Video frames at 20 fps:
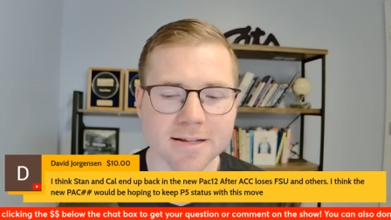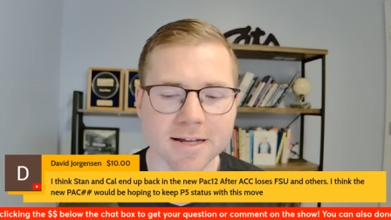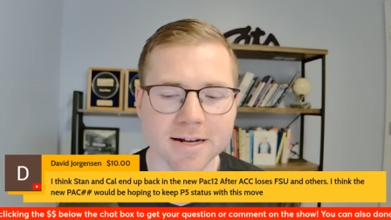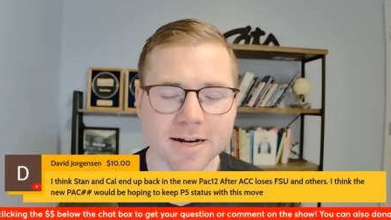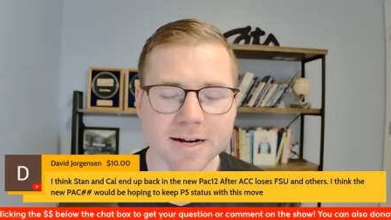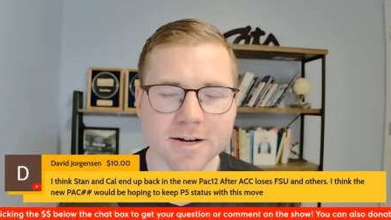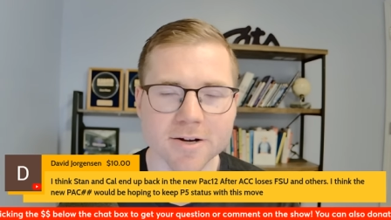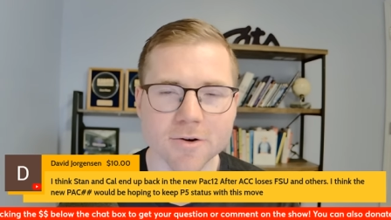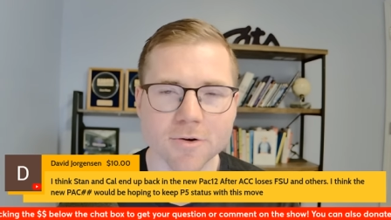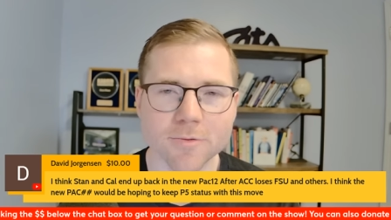that
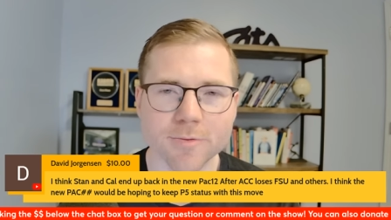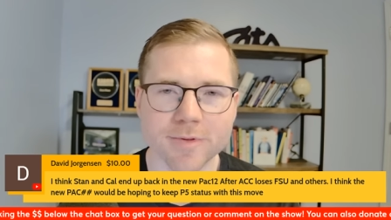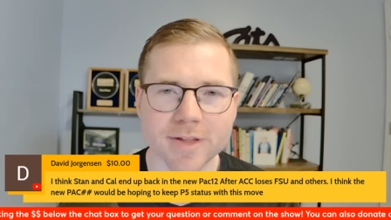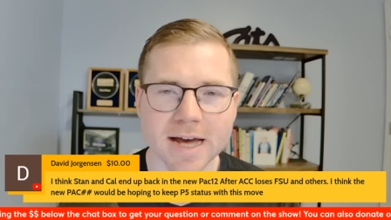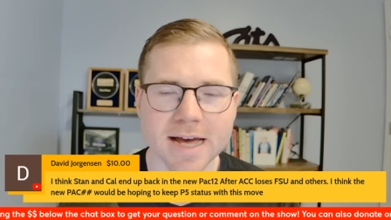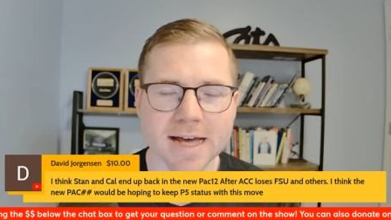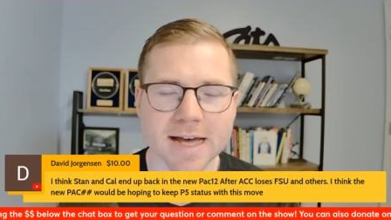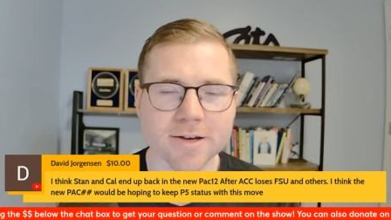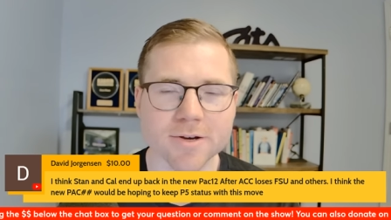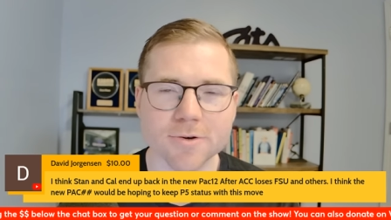I know
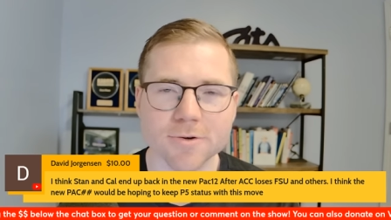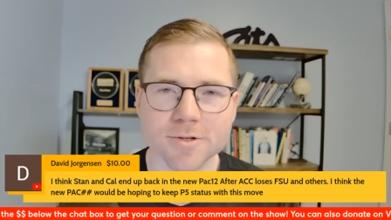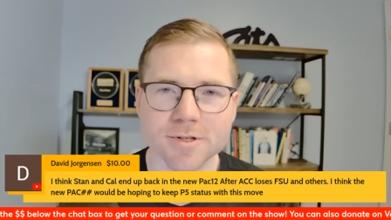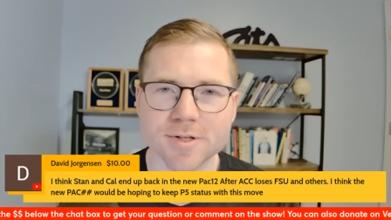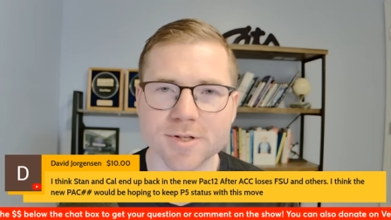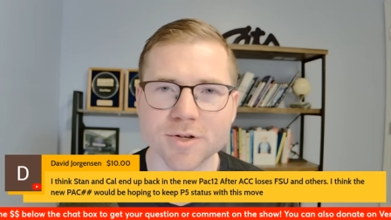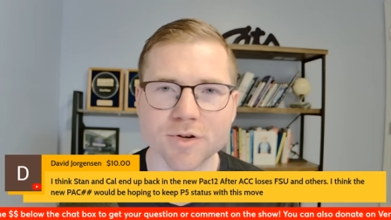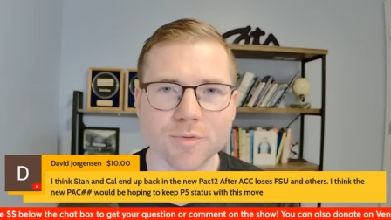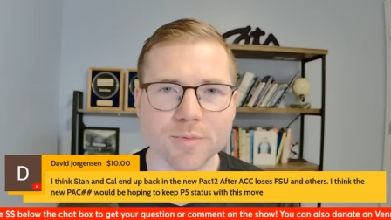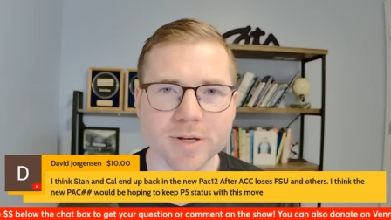that could
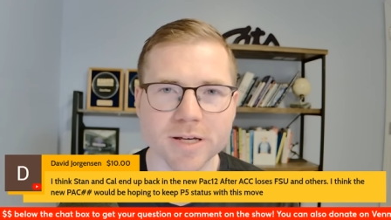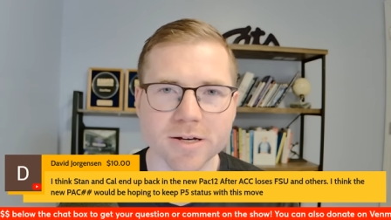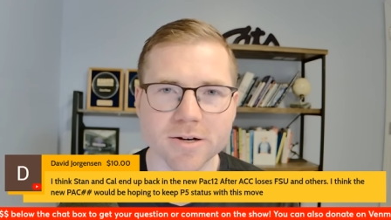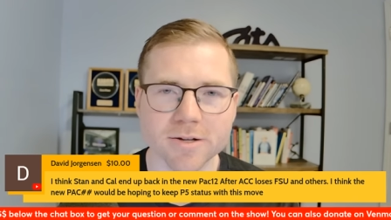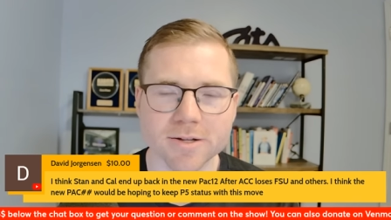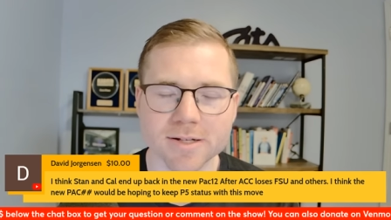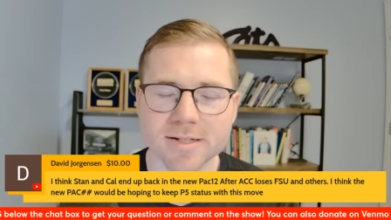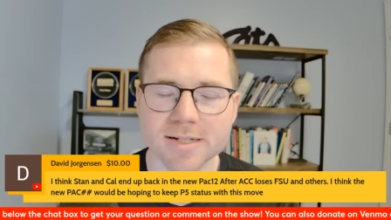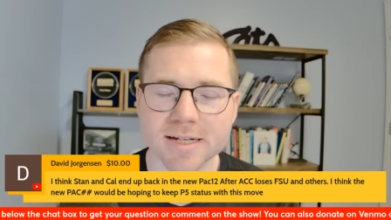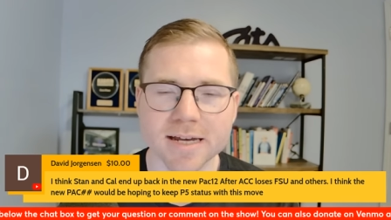still be
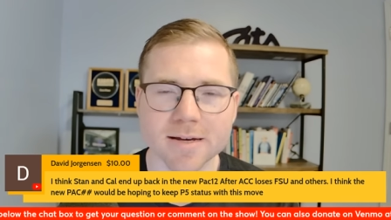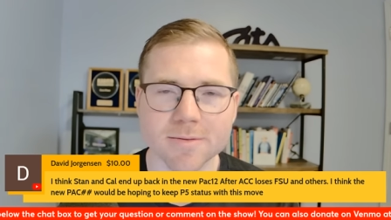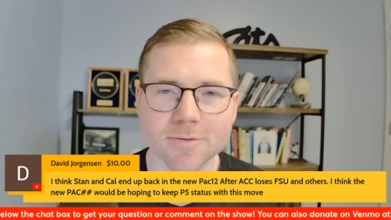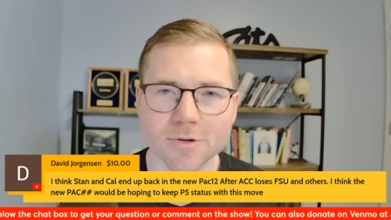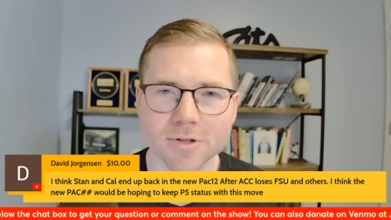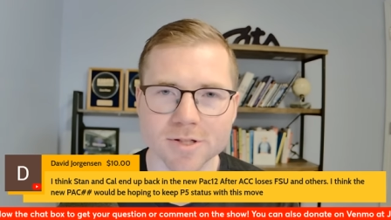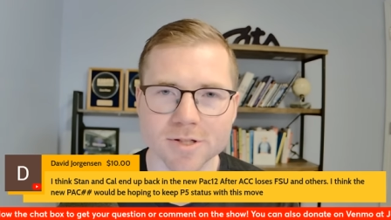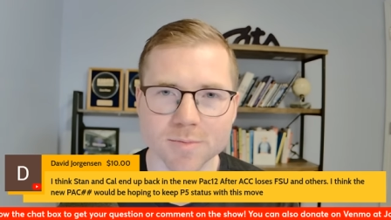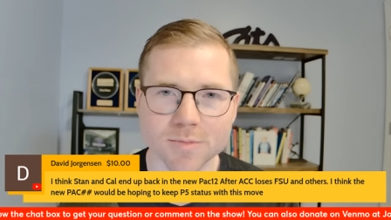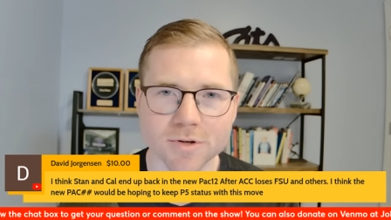on the
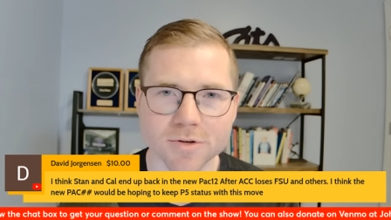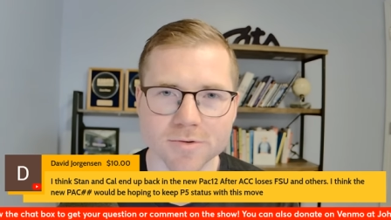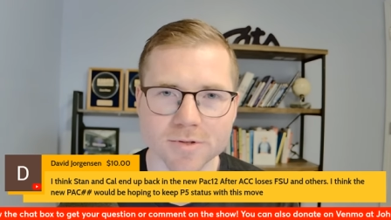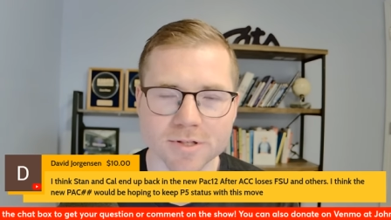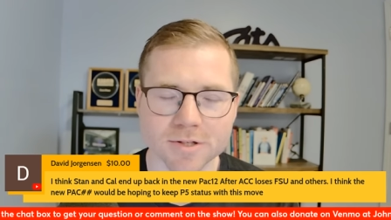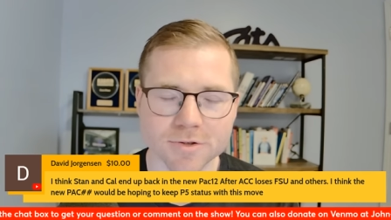table as opposed